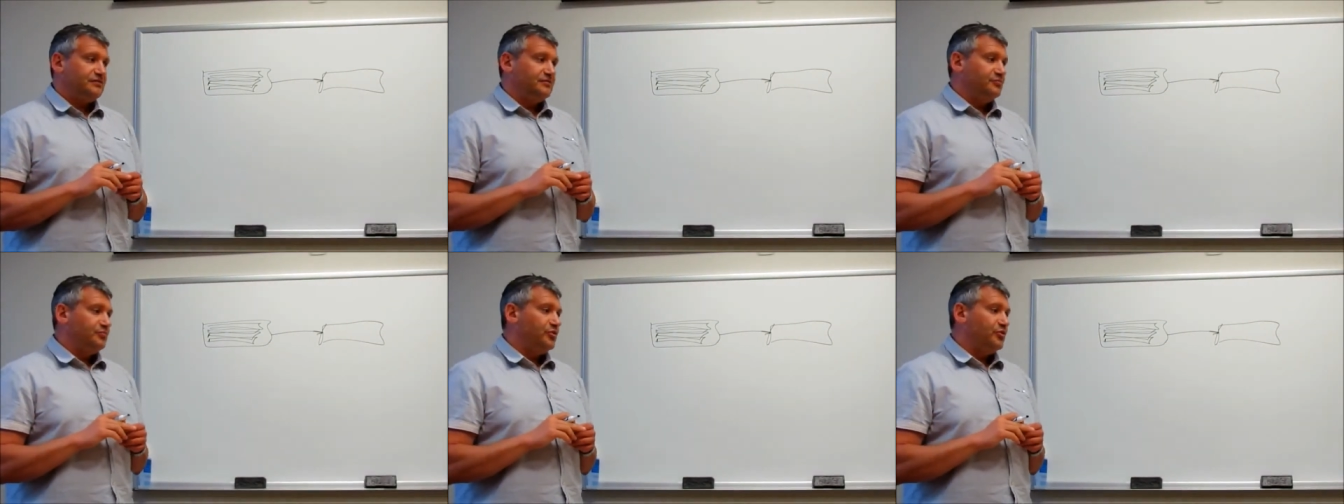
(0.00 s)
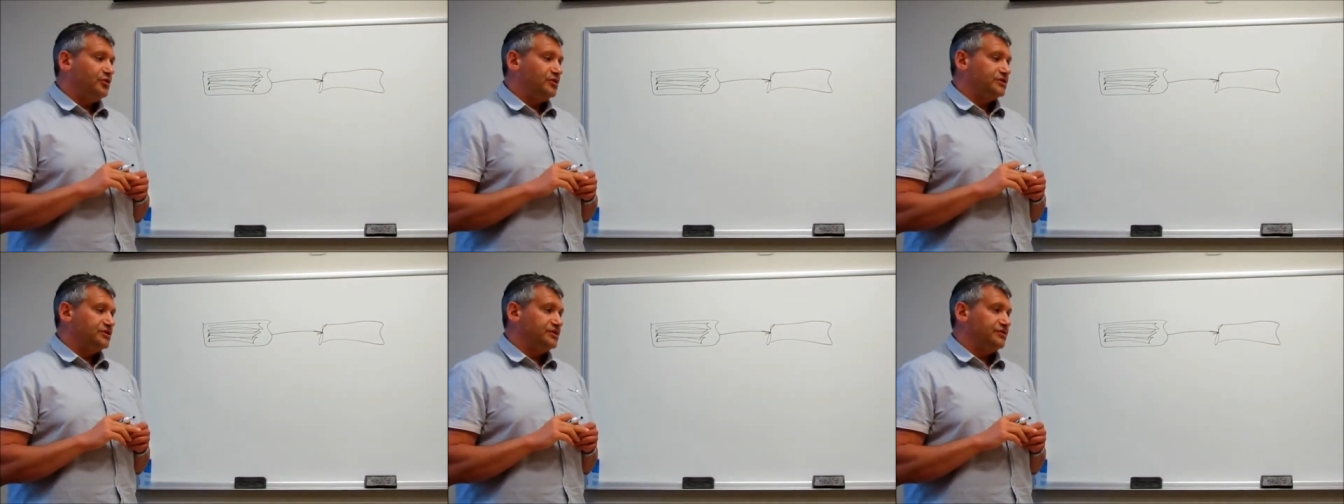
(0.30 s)

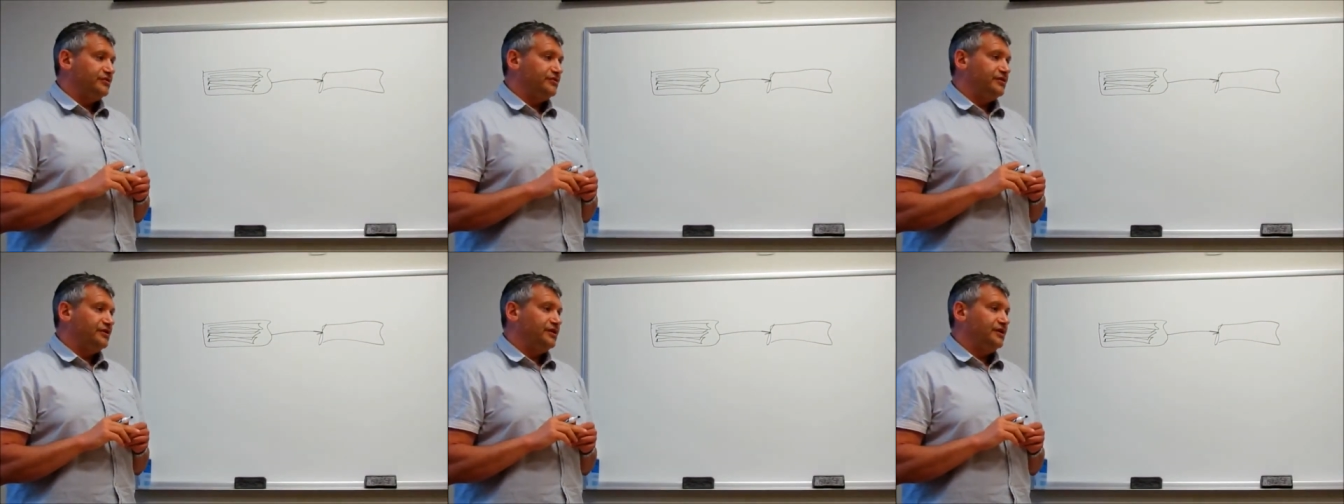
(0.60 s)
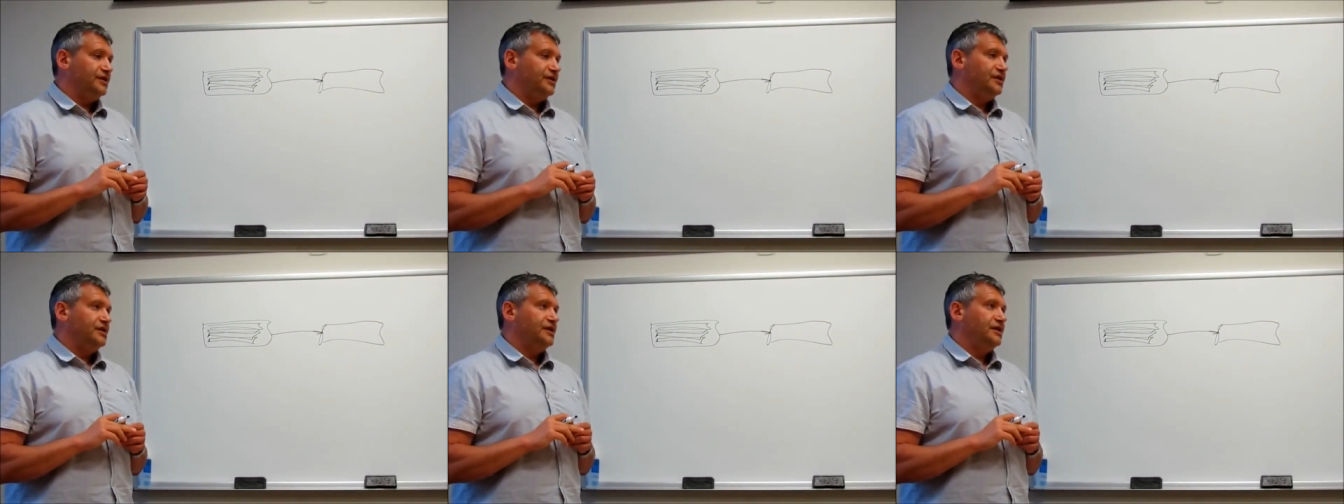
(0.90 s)
important
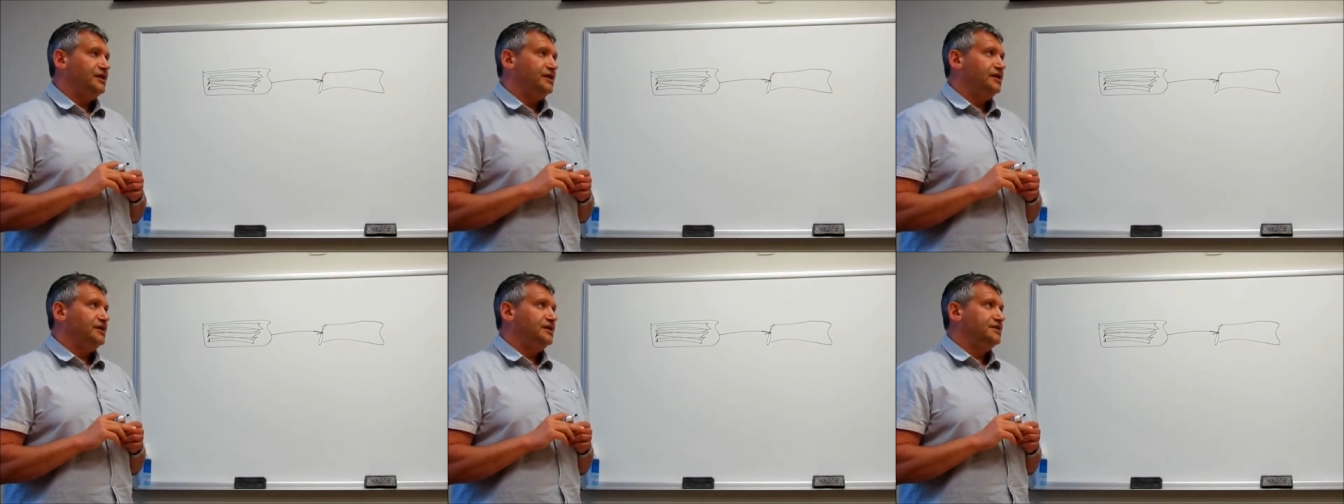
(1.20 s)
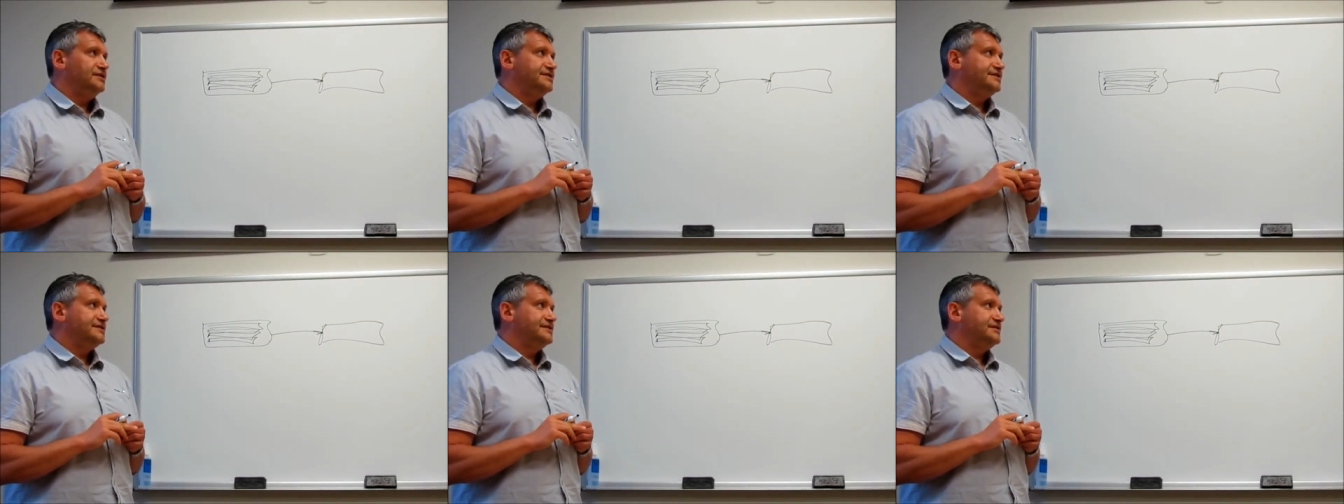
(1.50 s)
thing
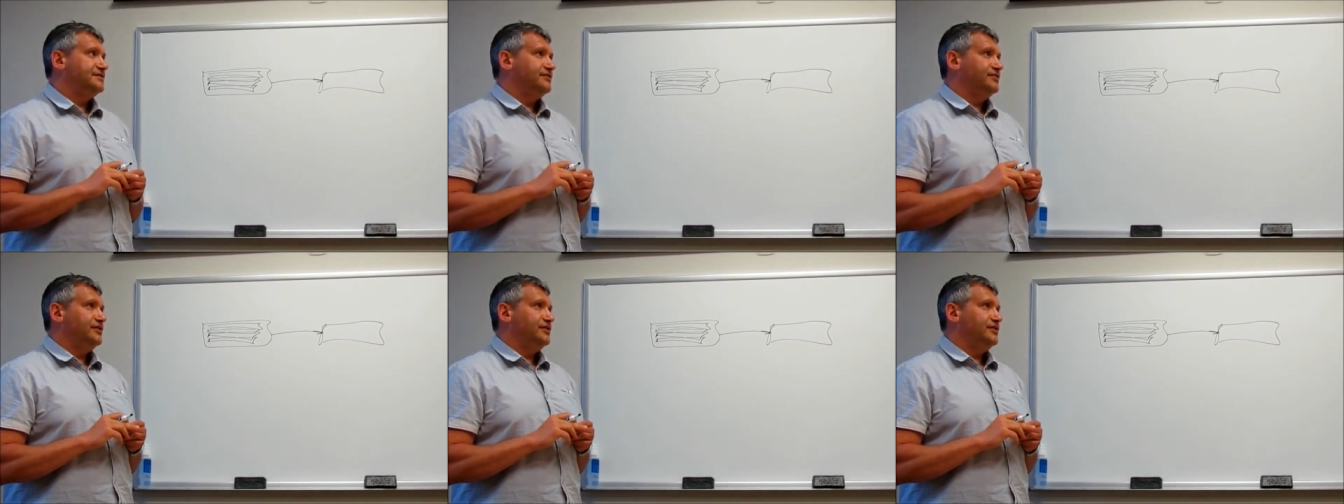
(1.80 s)
is